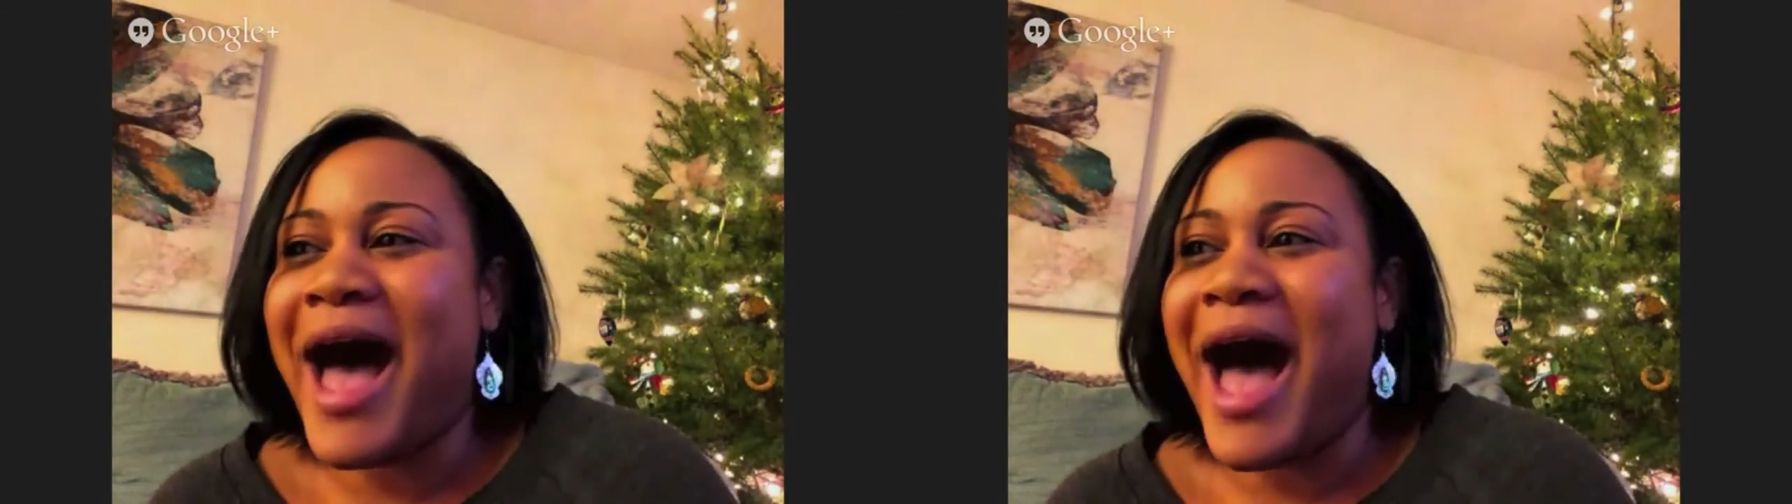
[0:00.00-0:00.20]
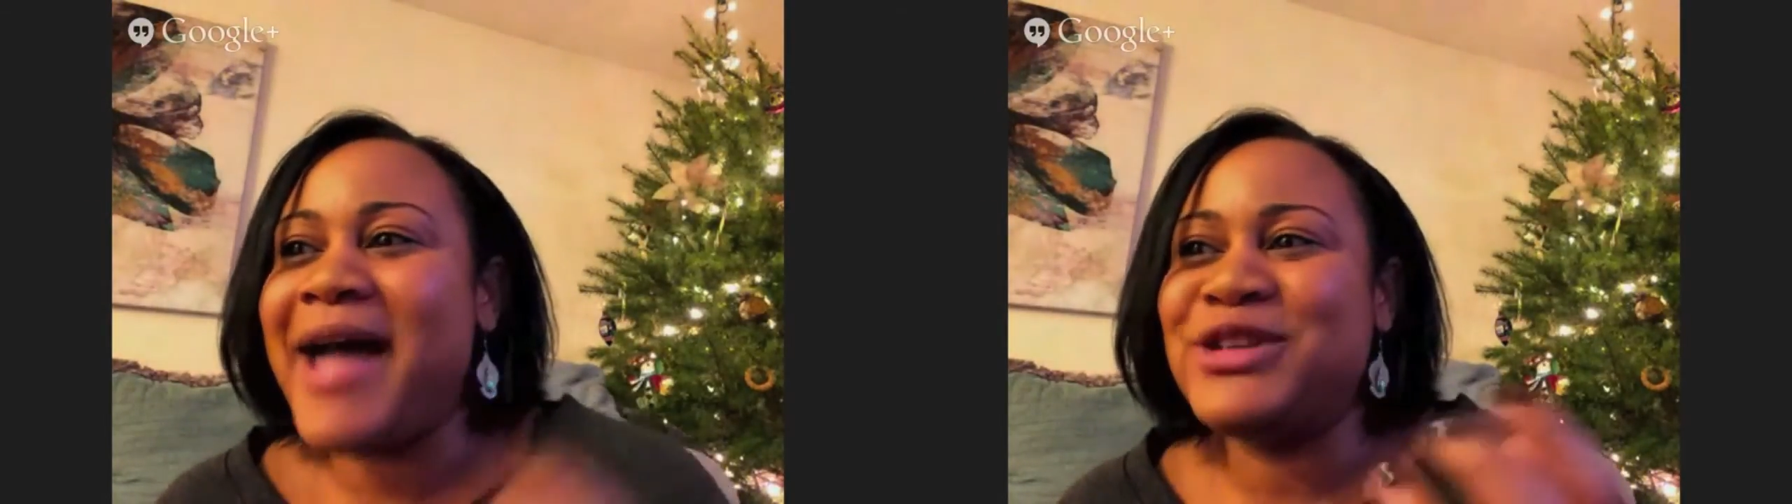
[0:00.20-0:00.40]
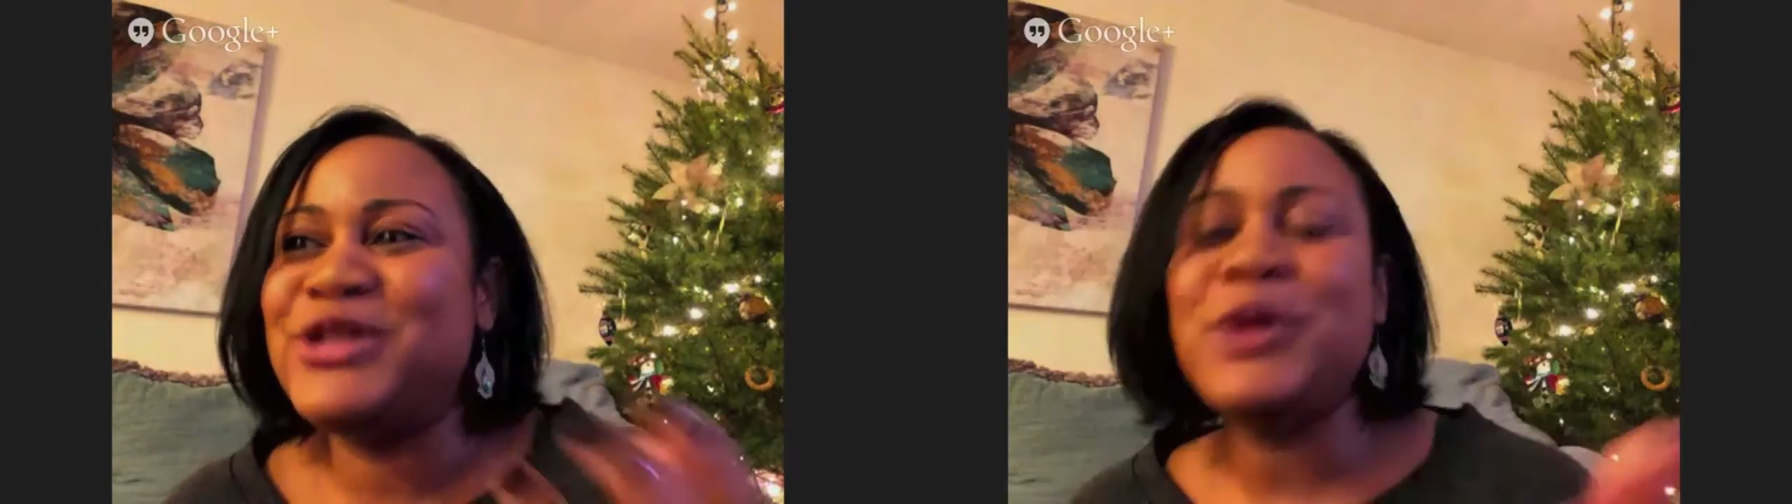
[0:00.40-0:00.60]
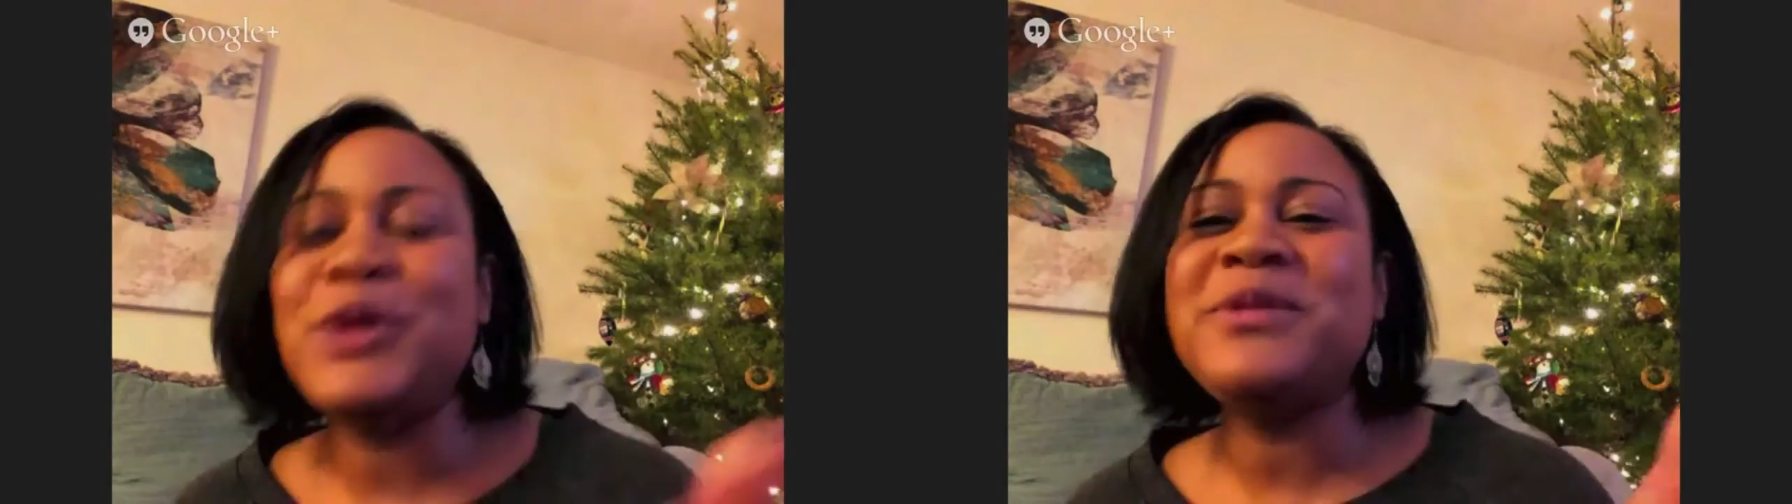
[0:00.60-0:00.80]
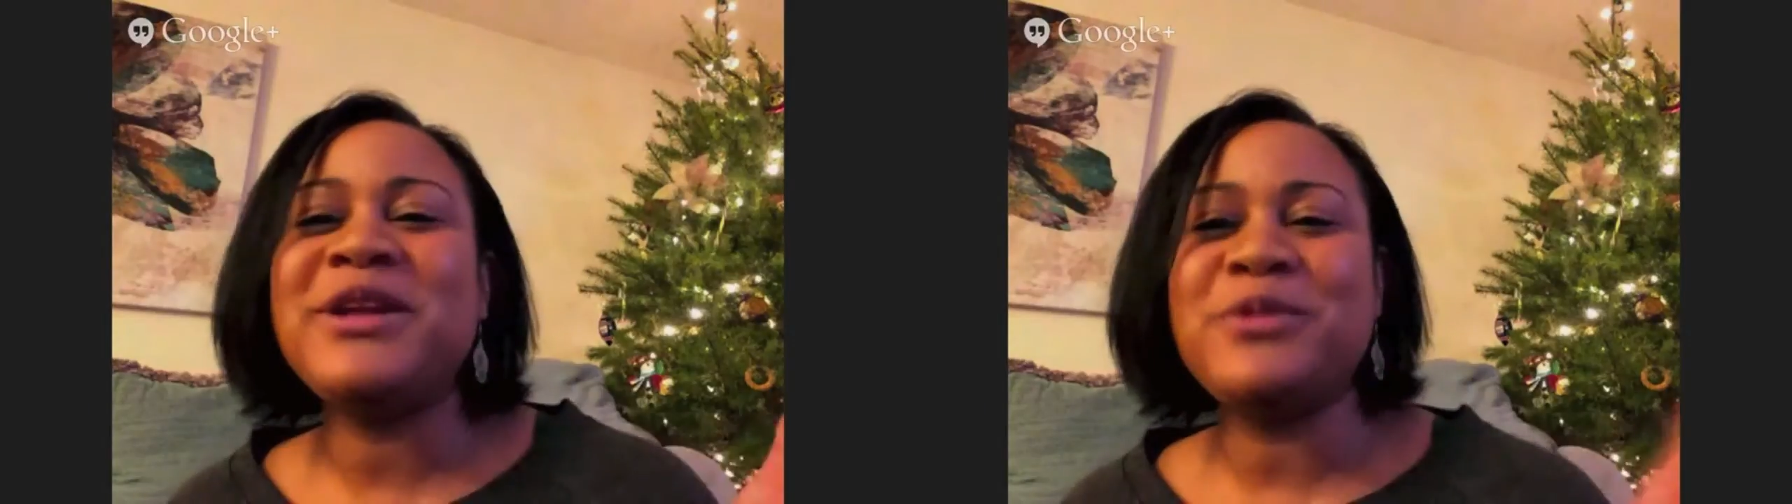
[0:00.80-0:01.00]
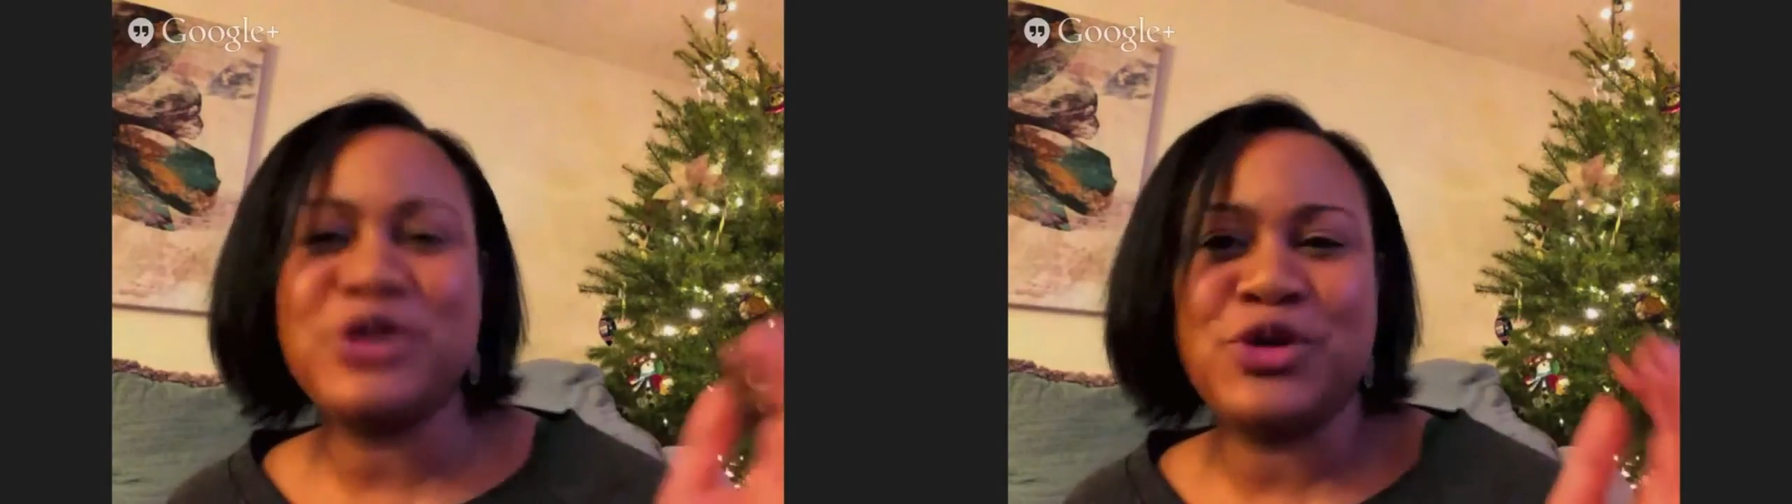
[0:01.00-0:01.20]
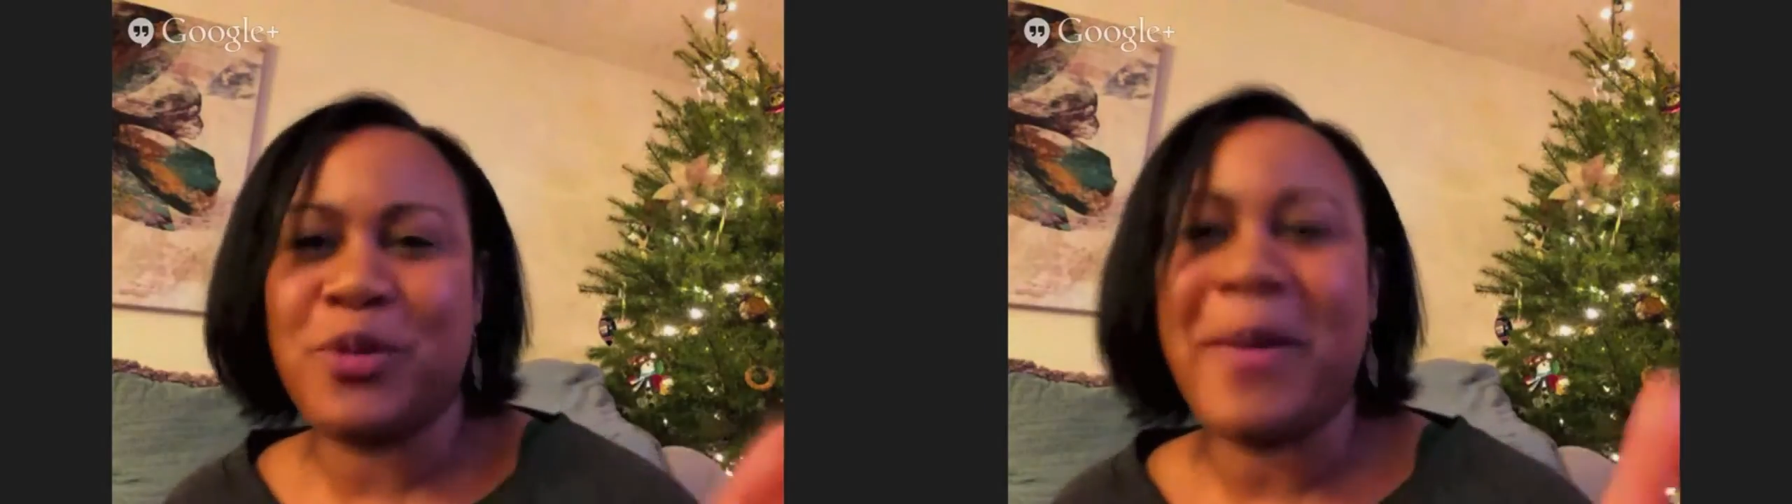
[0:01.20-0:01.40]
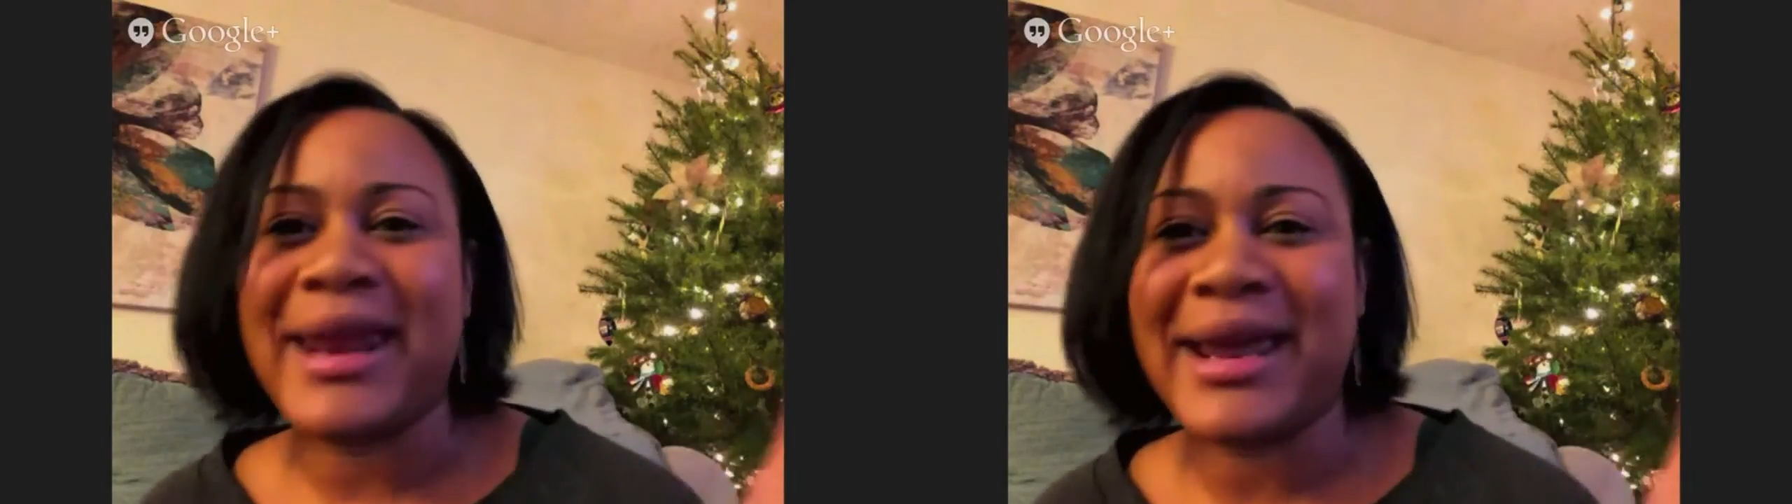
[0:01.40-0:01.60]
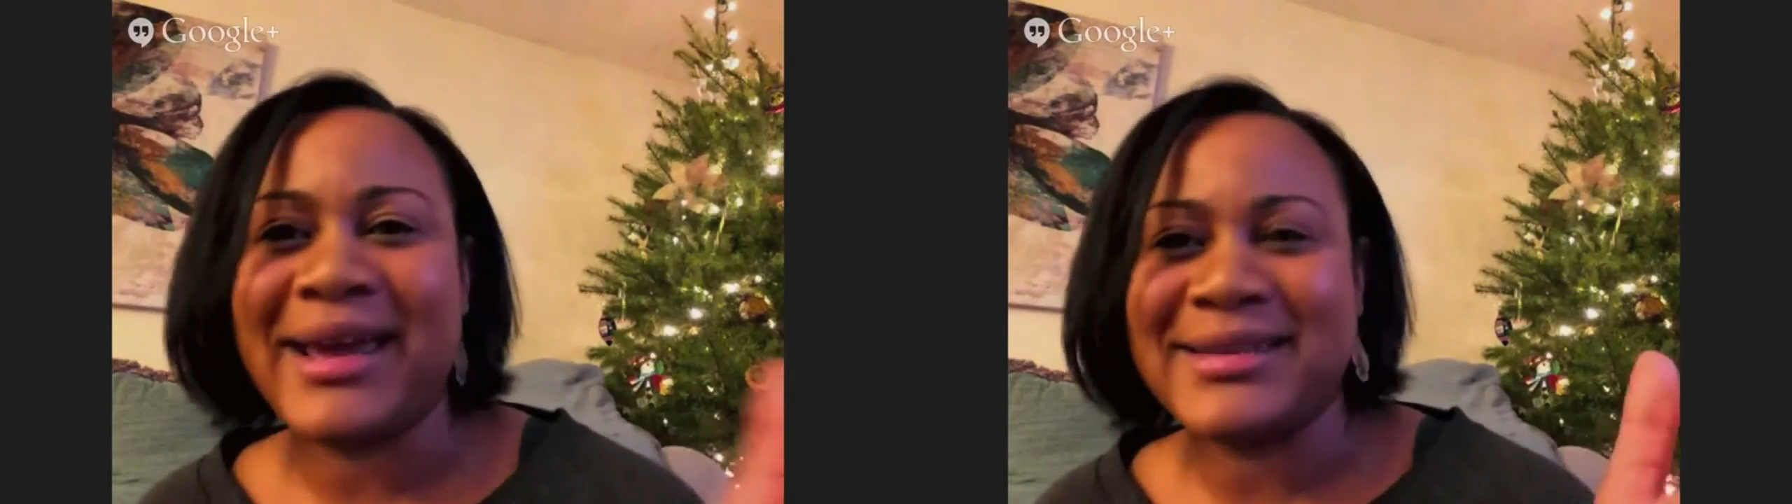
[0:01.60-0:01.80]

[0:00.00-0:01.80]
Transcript: I assumed that it was a dramatic,